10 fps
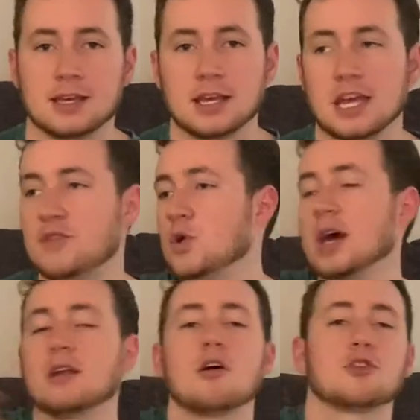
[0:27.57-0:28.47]
If you had
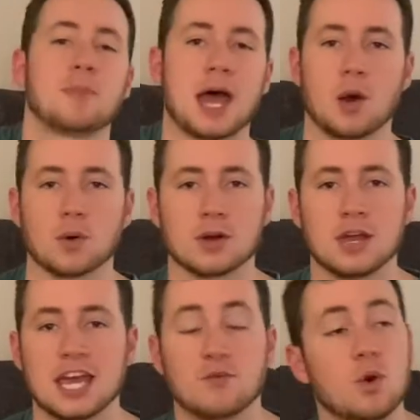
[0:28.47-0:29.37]
all the power,
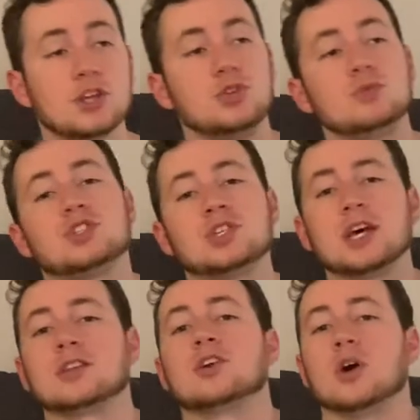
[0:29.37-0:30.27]
if what you
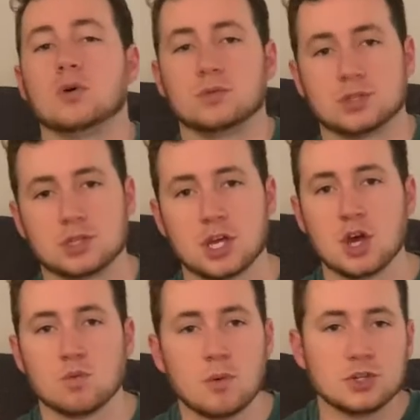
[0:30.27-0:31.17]
said goes,
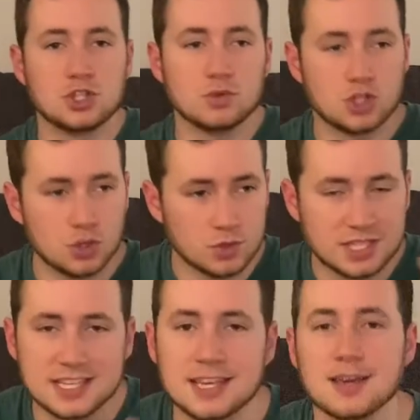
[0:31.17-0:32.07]
what would you choose to
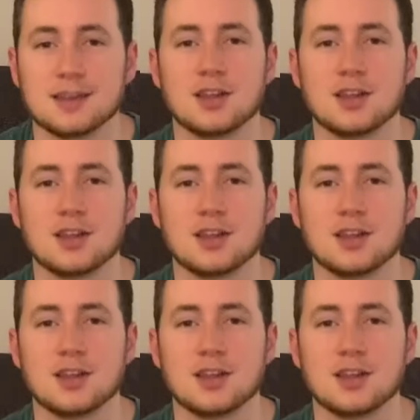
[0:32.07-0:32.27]
get?